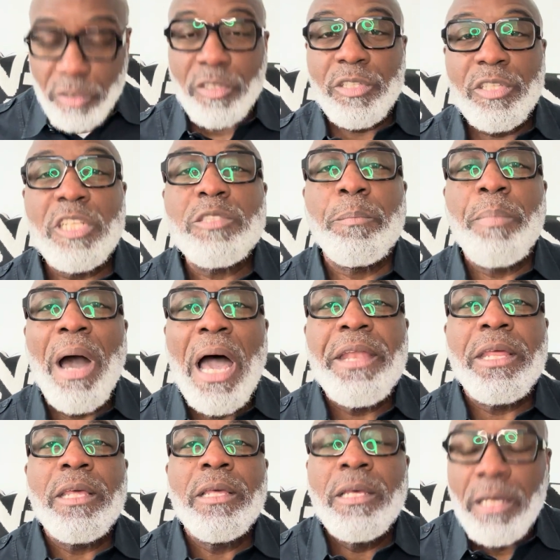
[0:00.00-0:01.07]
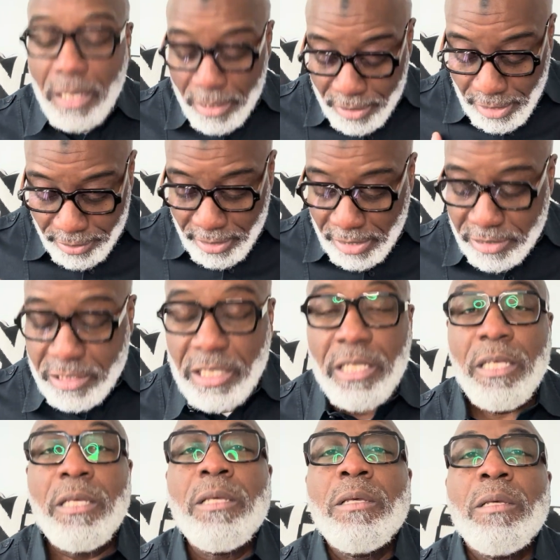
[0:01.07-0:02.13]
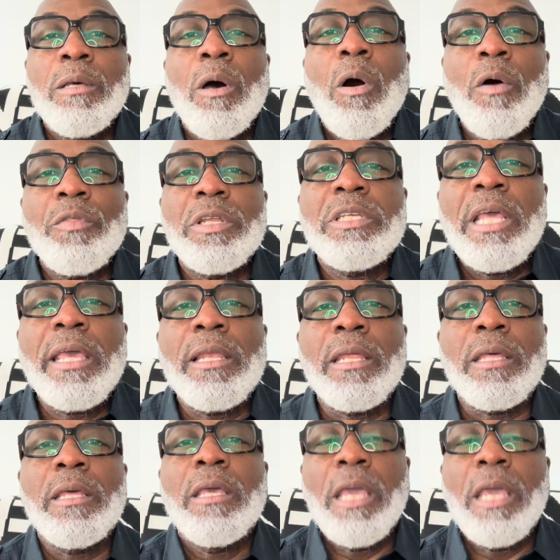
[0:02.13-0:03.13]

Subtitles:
this body that they see on the daily,